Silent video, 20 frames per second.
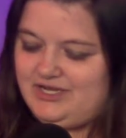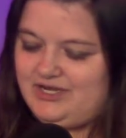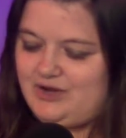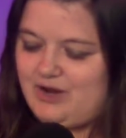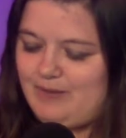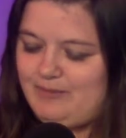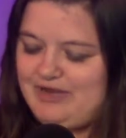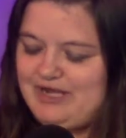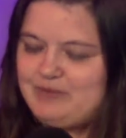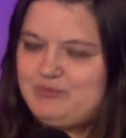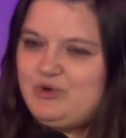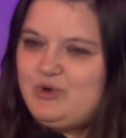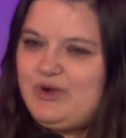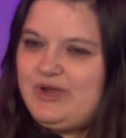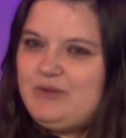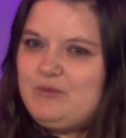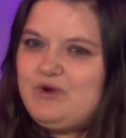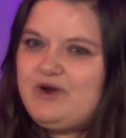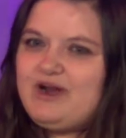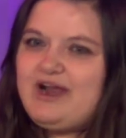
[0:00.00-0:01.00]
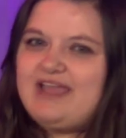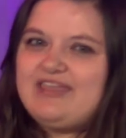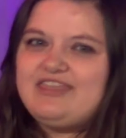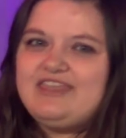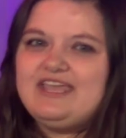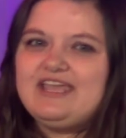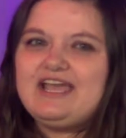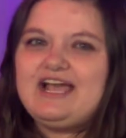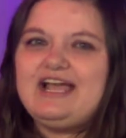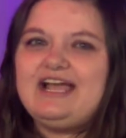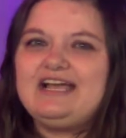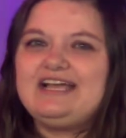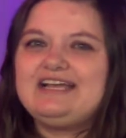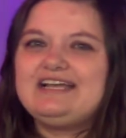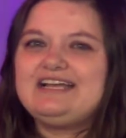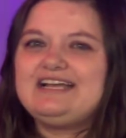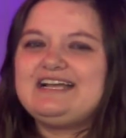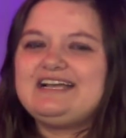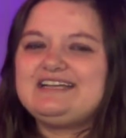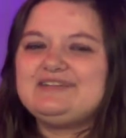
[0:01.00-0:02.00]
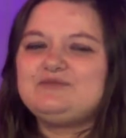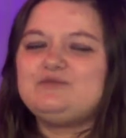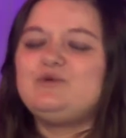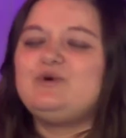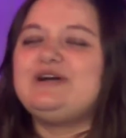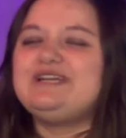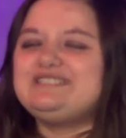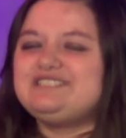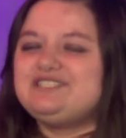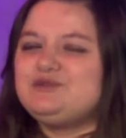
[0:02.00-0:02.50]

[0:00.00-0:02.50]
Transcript: I'm at a point where I think, what